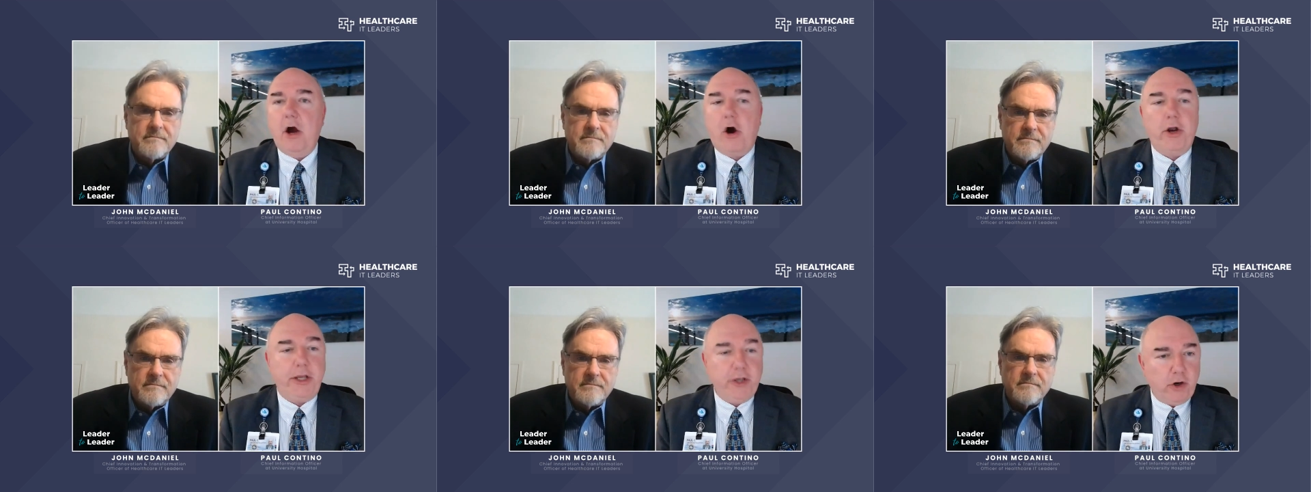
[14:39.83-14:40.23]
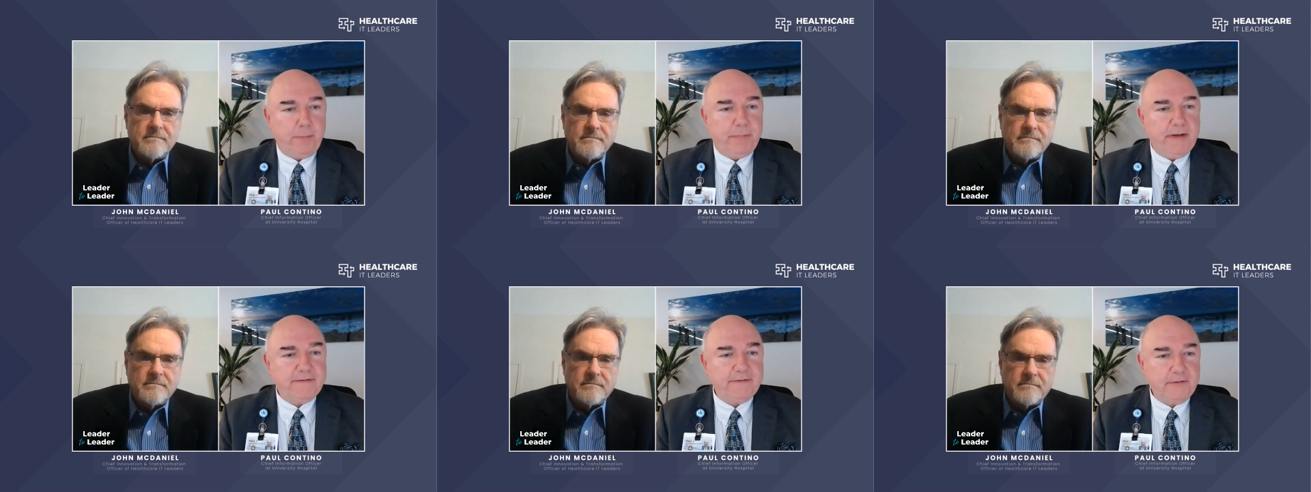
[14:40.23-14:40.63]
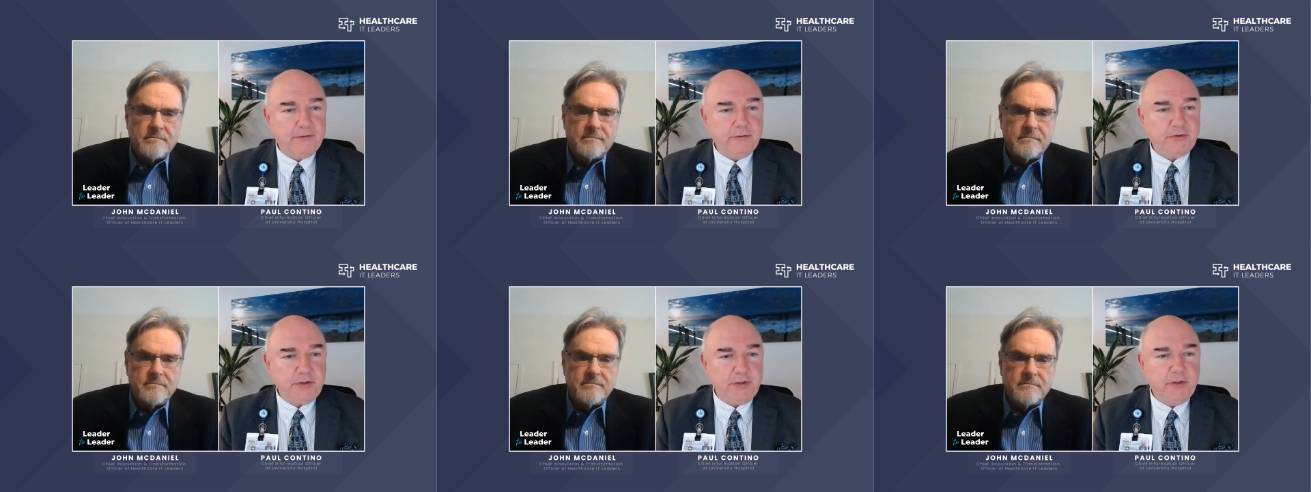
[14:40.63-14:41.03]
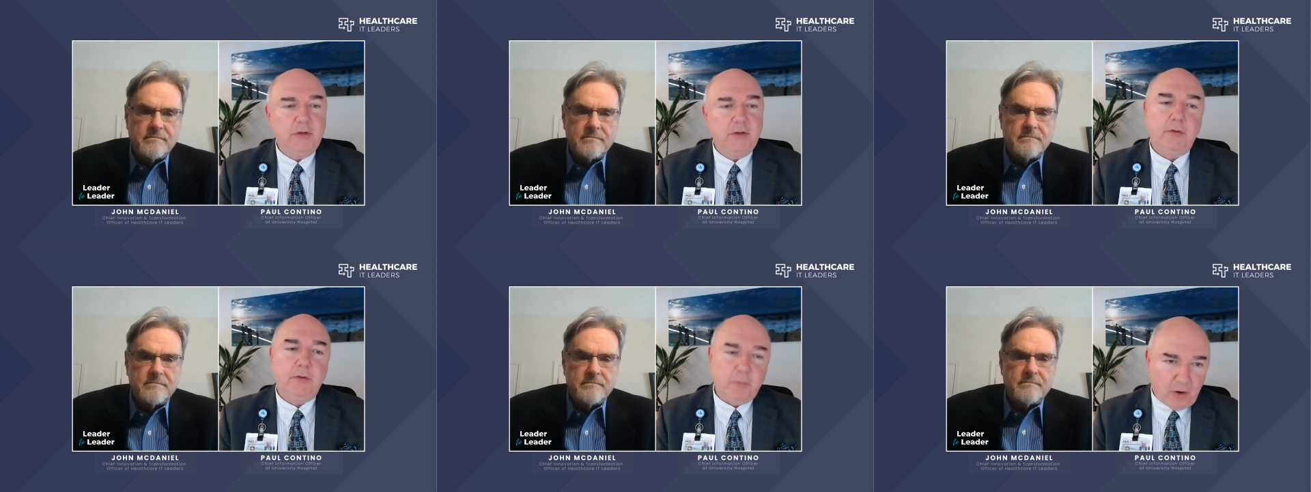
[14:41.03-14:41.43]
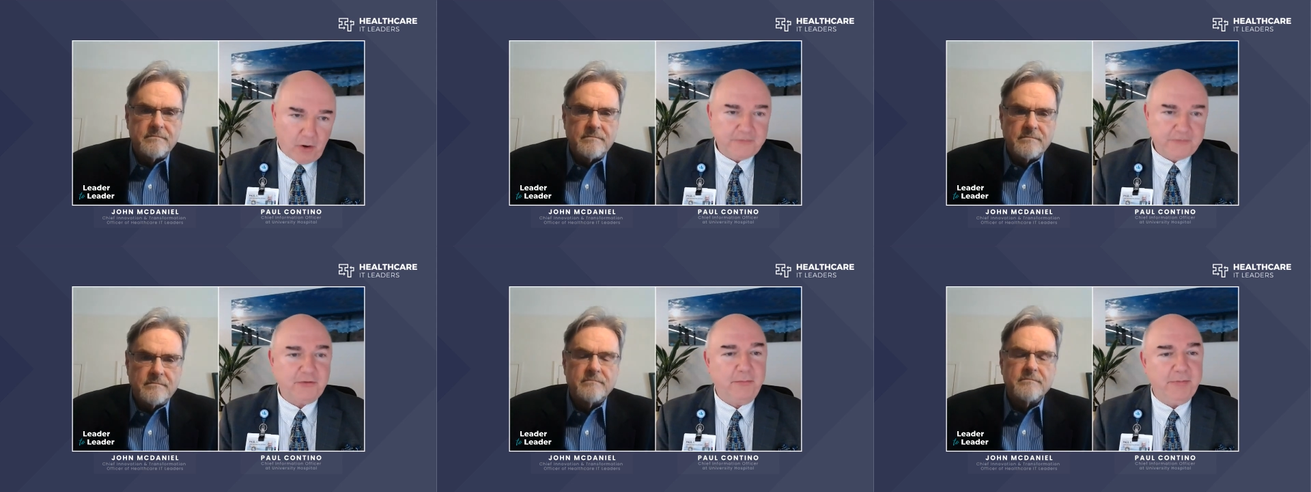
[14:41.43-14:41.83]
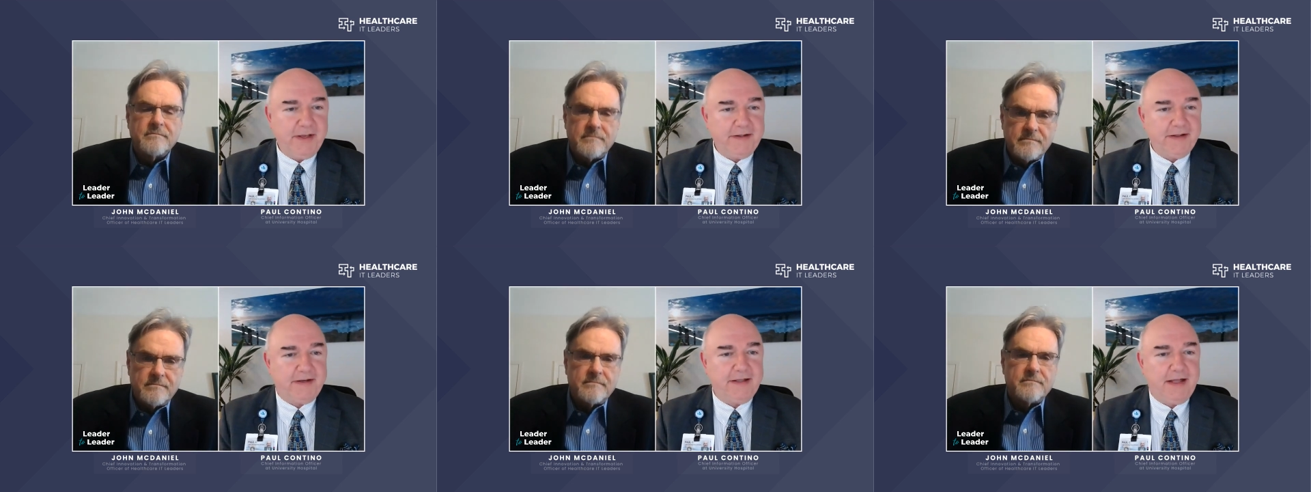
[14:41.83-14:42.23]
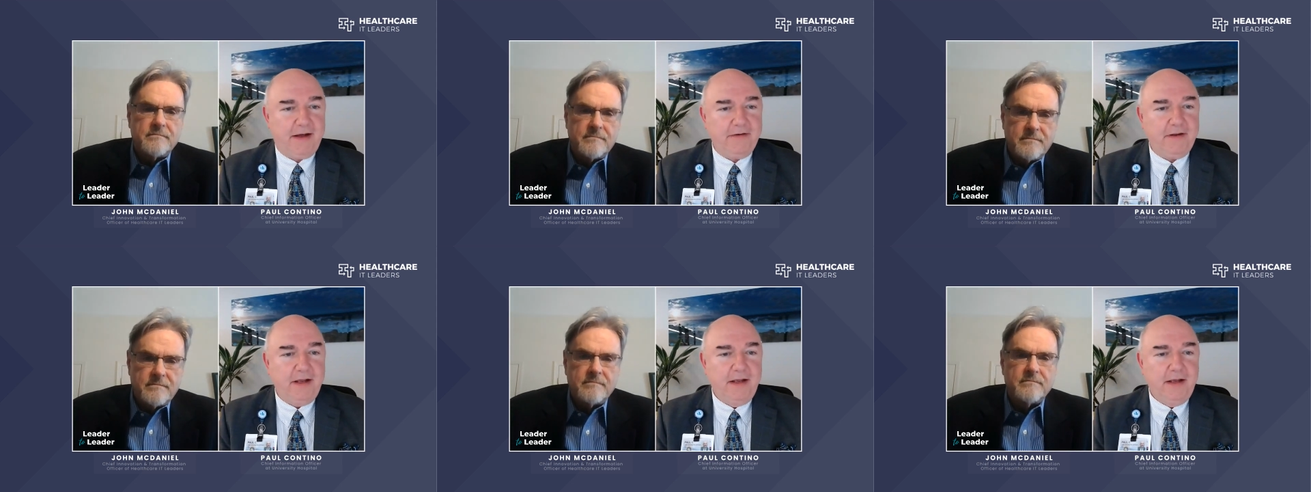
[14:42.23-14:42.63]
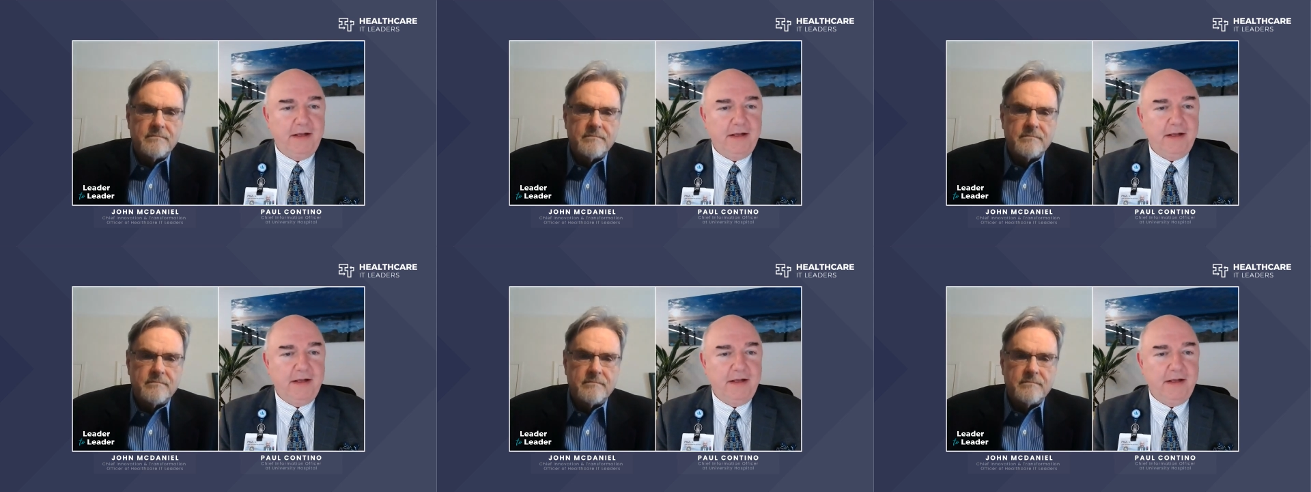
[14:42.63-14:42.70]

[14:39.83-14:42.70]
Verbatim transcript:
Speaker 1: Our ERP solution will also be in the cloud.